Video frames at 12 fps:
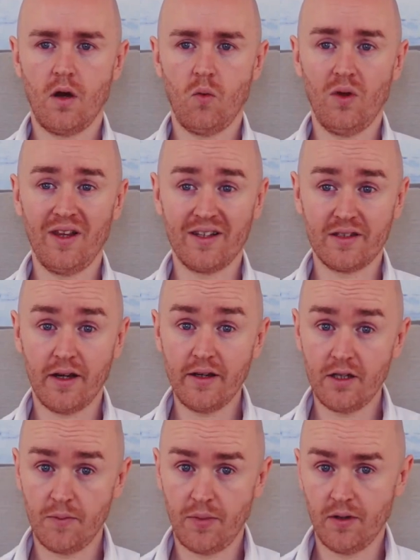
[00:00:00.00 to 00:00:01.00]
well,
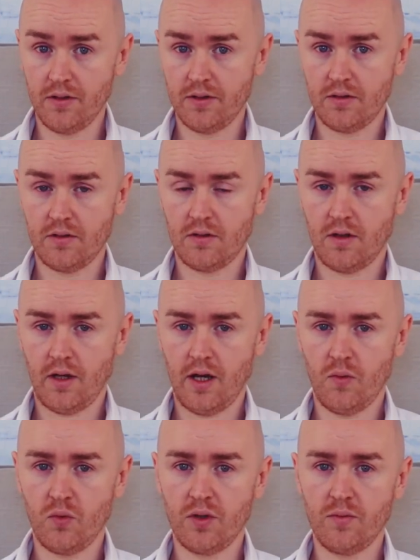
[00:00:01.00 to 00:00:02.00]
anxiety builds
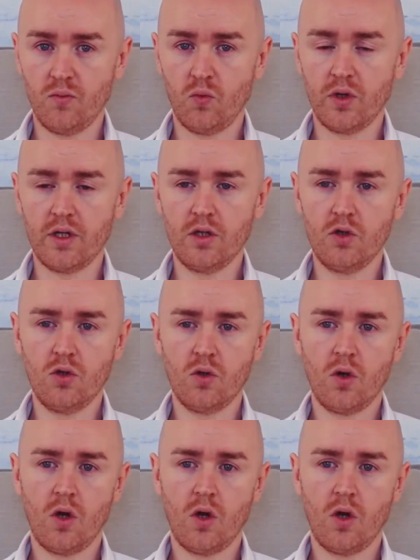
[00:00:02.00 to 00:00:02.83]
and we, we